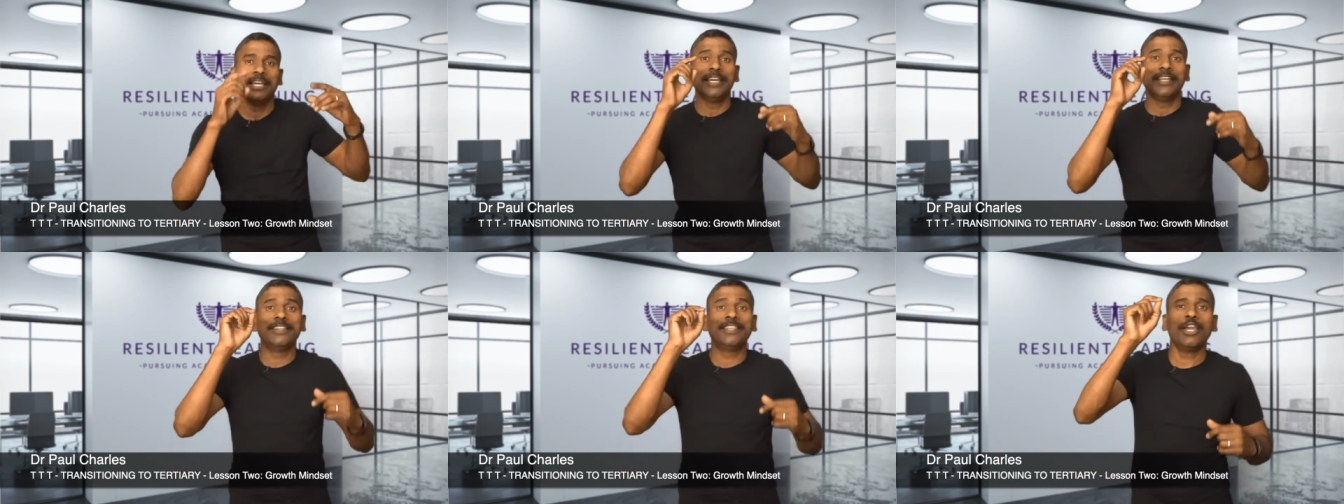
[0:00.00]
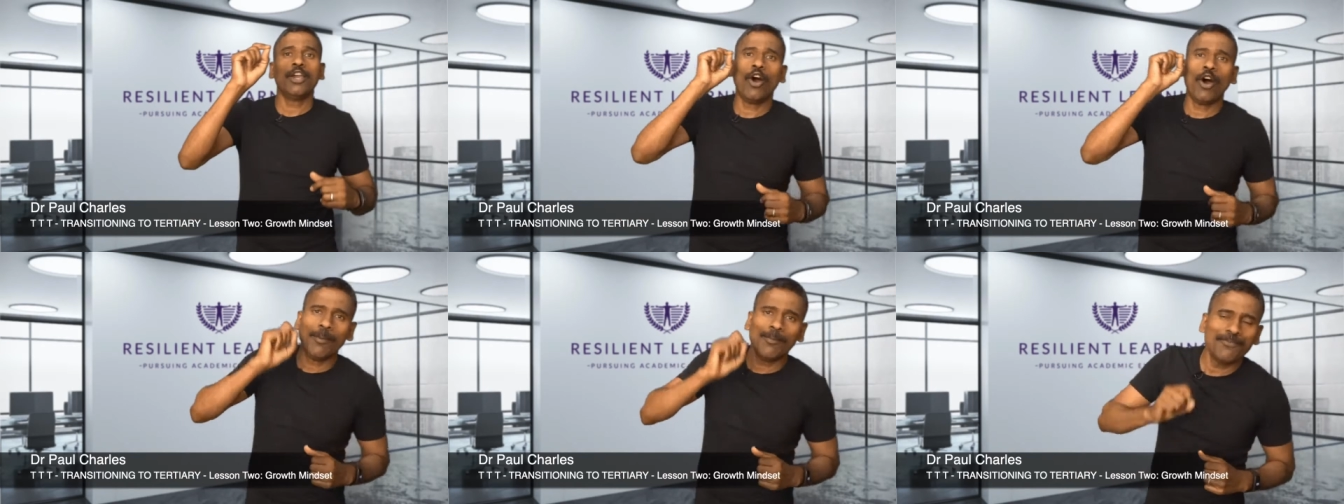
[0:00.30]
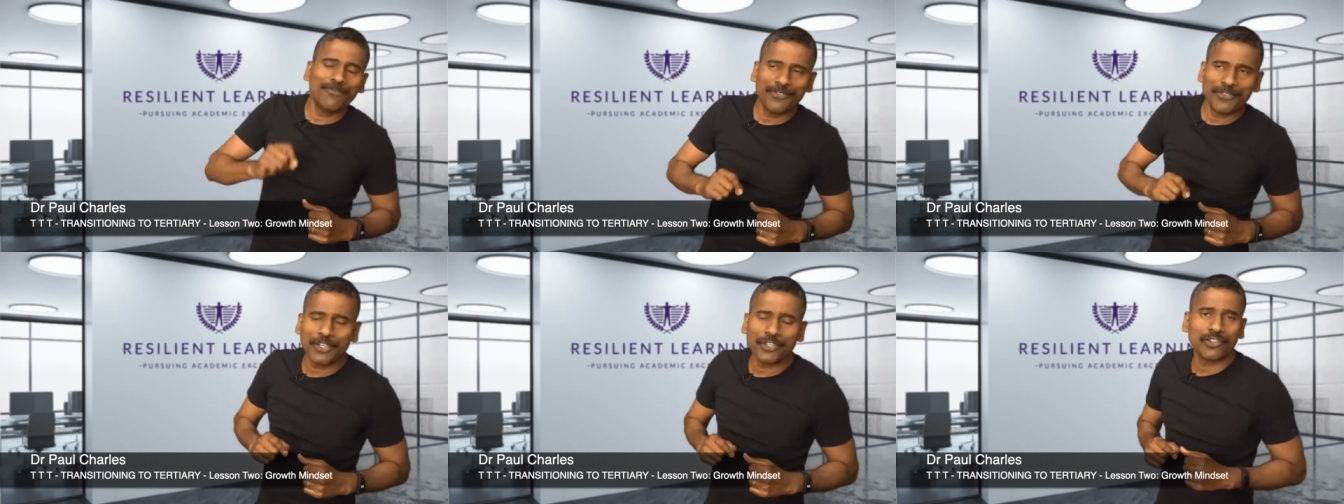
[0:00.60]
The
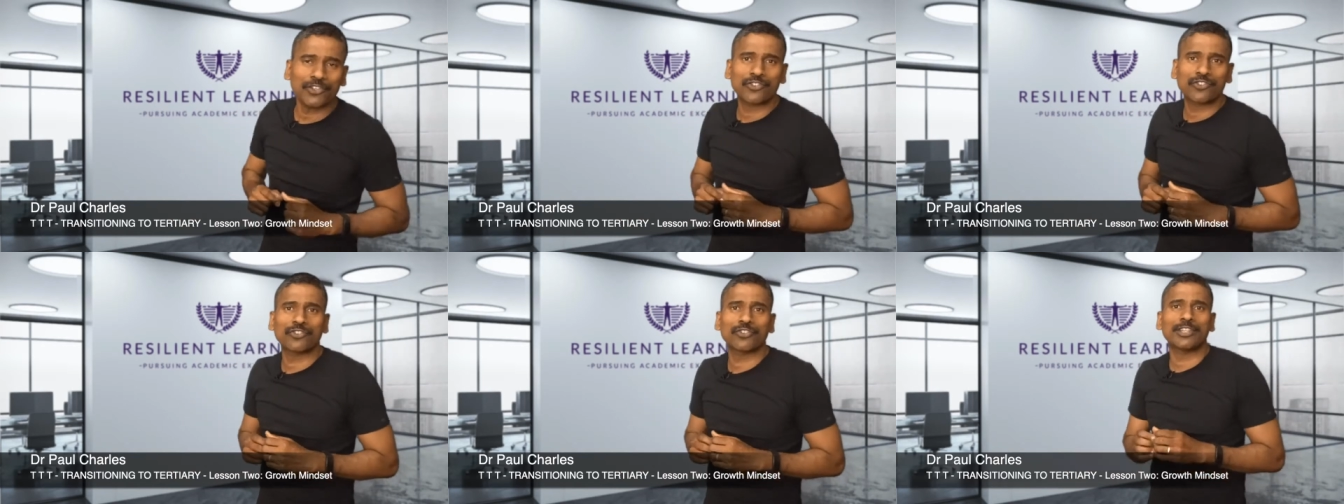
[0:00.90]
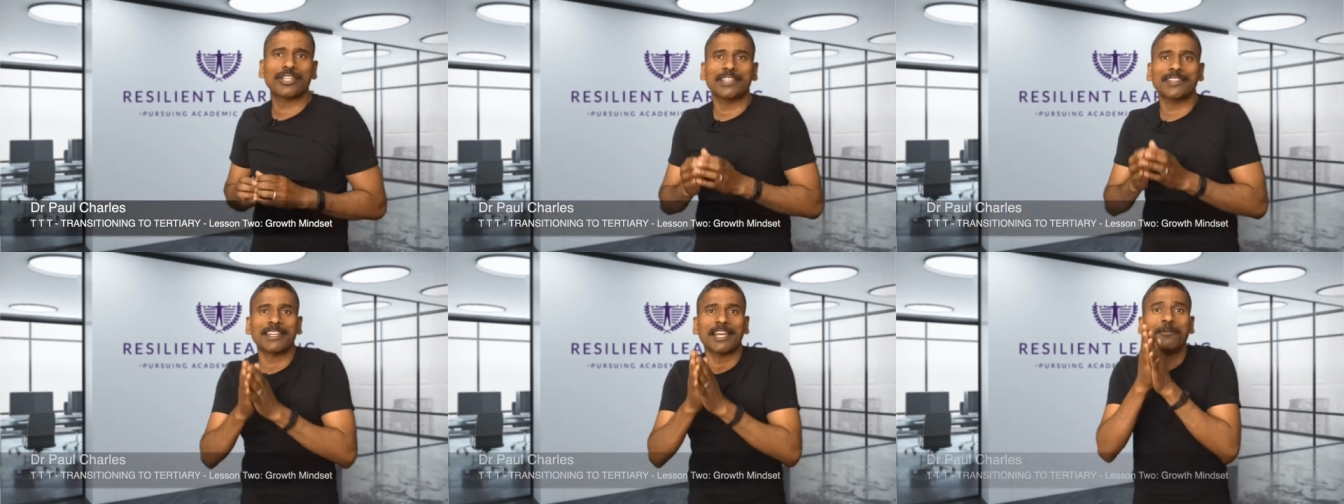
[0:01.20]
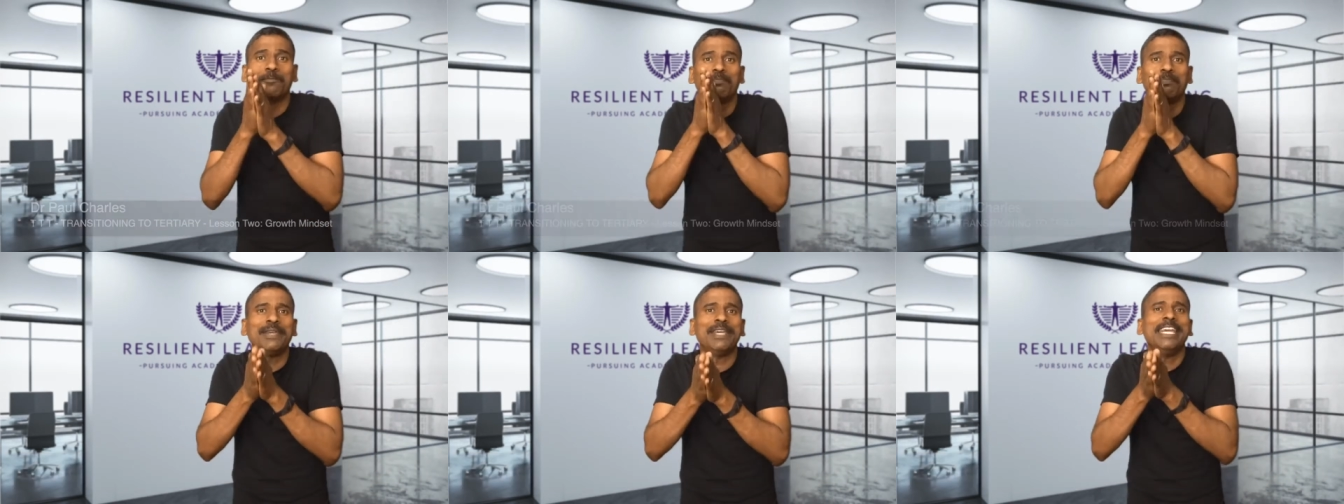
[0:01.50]
obvious truth is
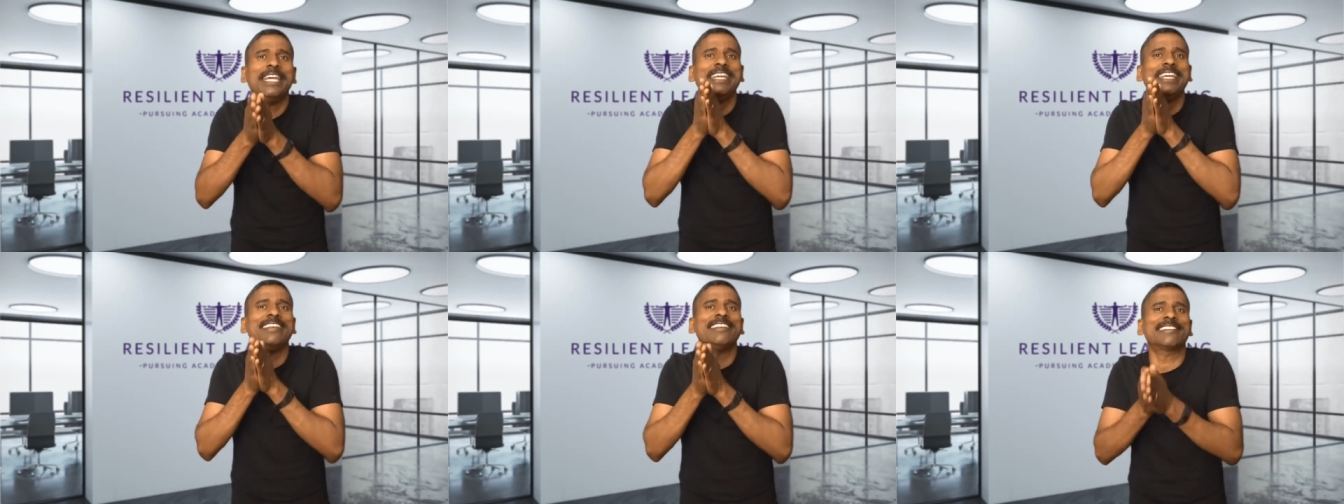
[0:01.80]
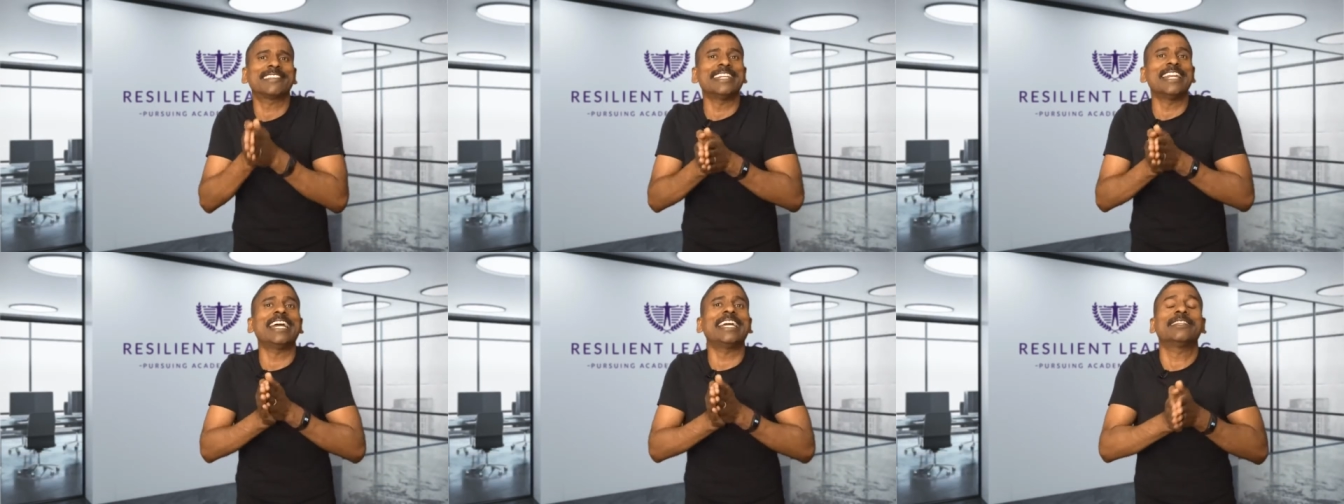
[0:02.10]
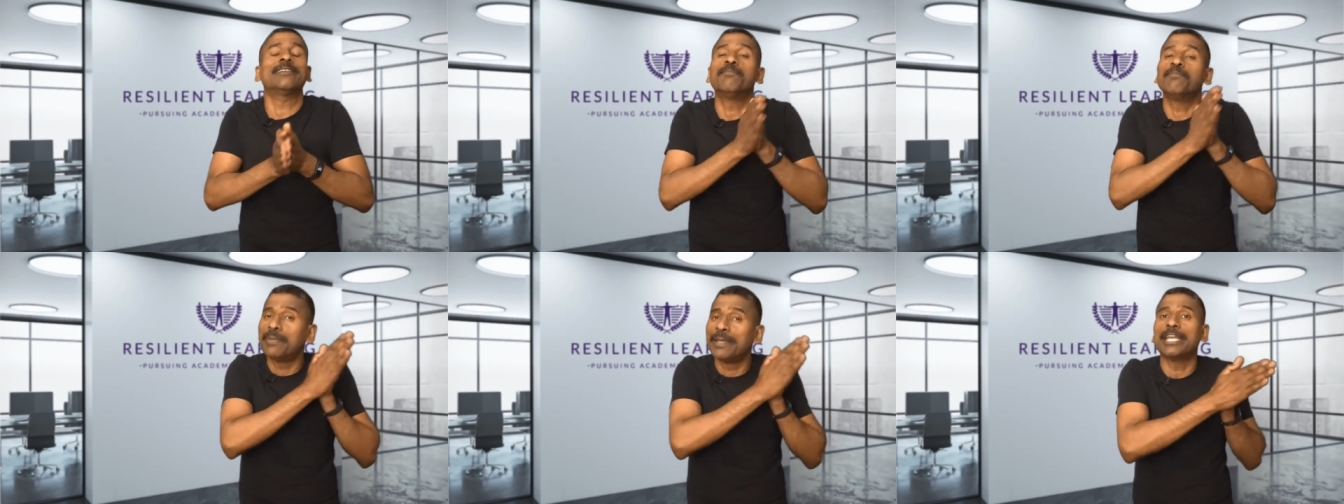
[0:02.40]
that B is
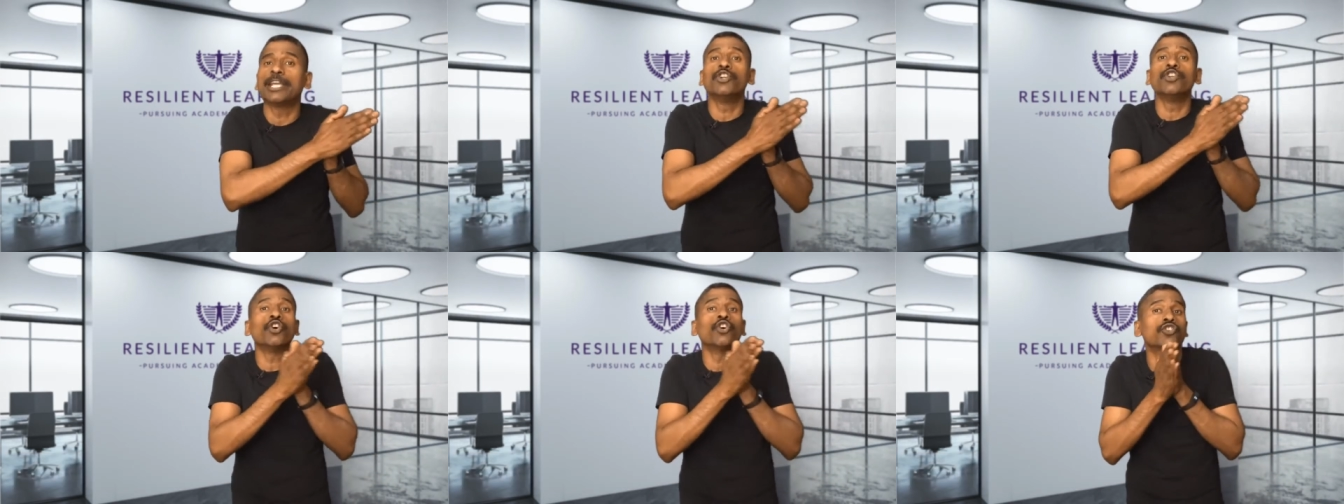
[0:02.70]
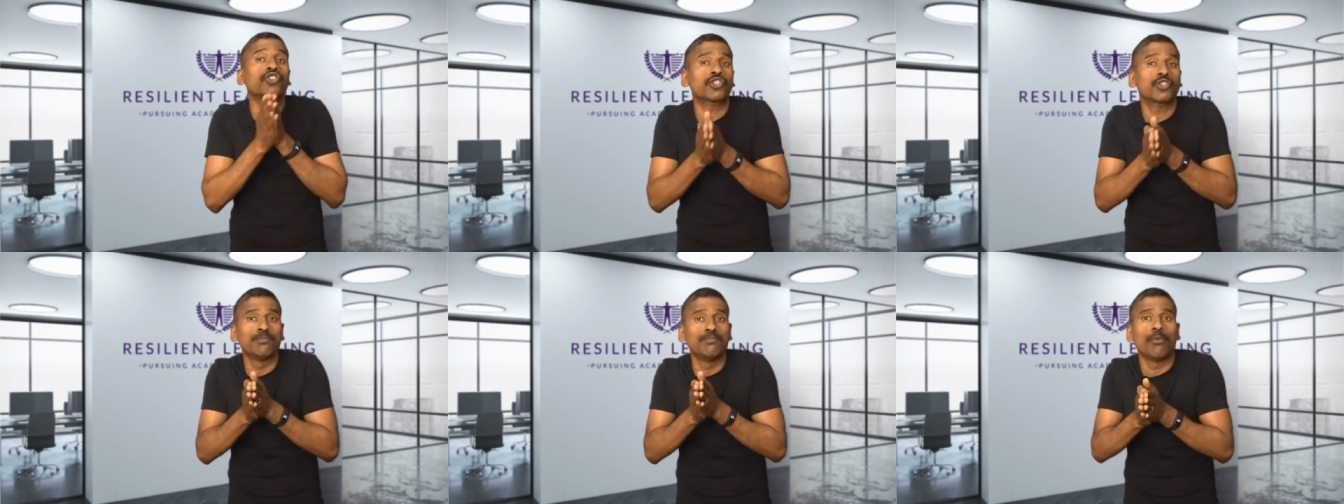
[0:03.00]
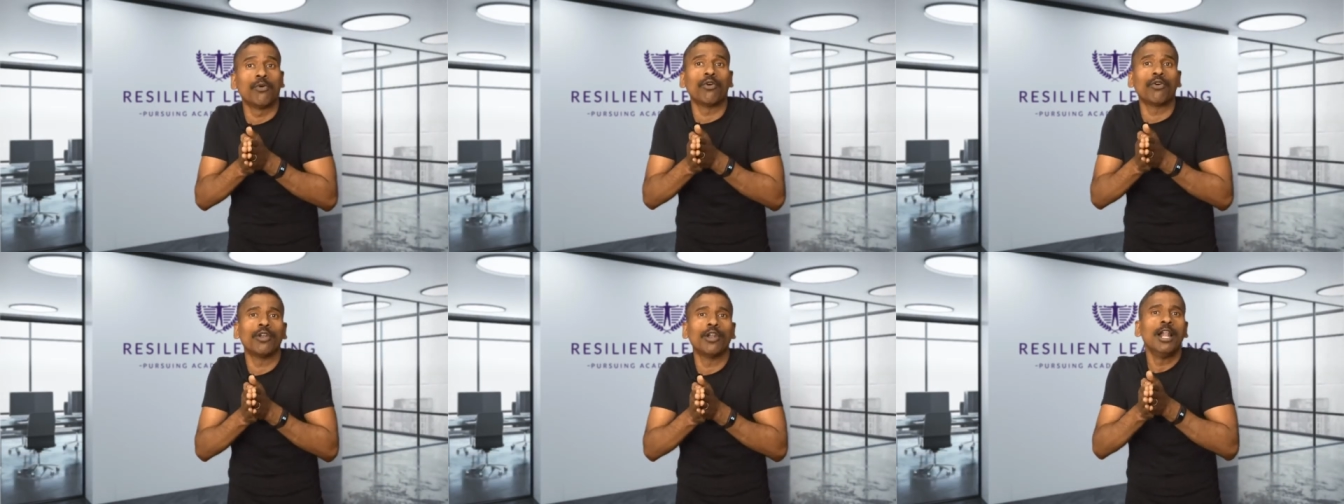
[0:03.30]
neither big nor
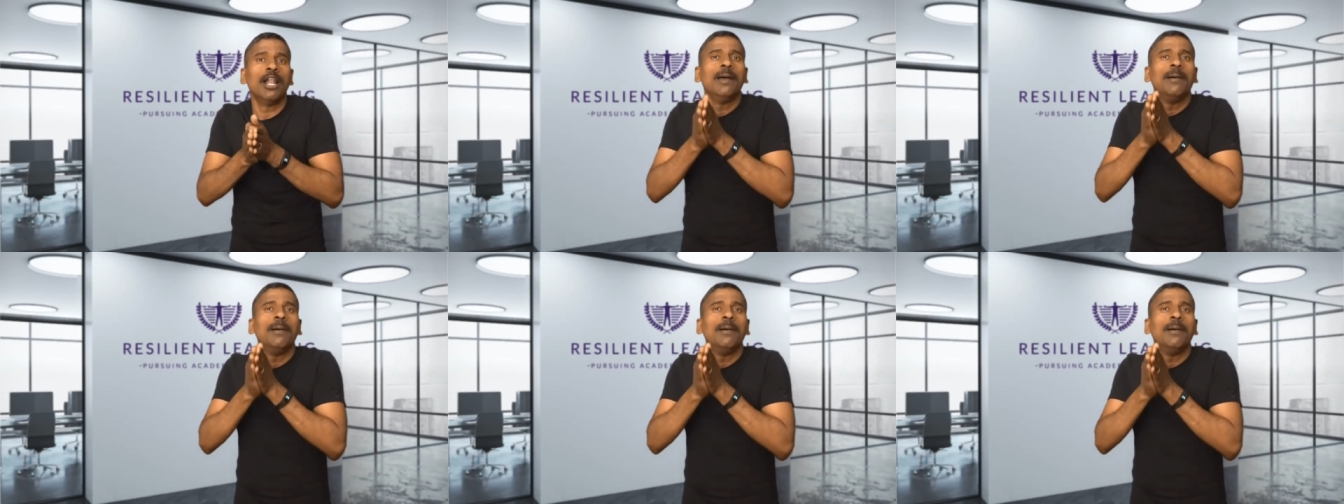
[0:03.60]
small.